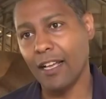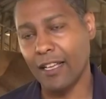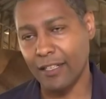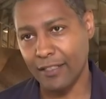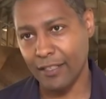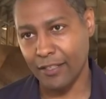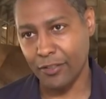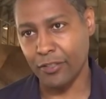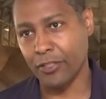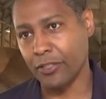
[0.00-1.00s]
and uh,
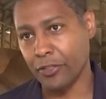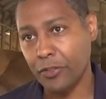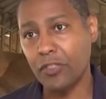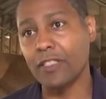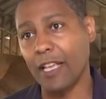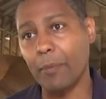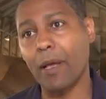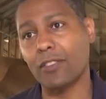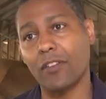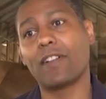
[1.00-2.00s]
re reducing the
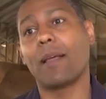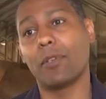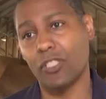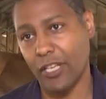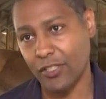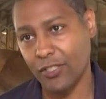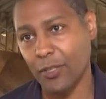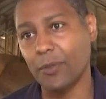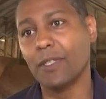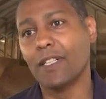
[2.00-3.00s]
impacts of climate change.
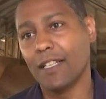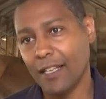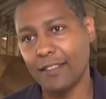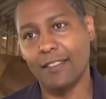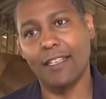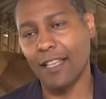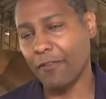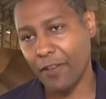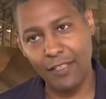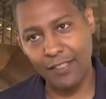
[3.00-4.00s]
So it, it
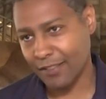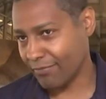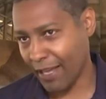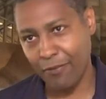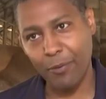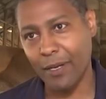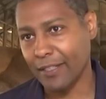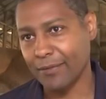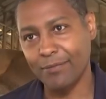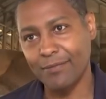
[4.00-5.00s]
affects
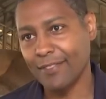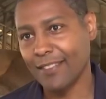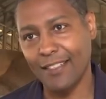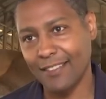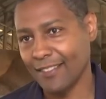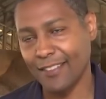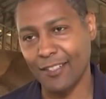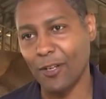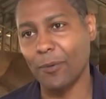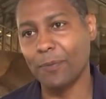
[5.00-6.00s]
everybody in the globe.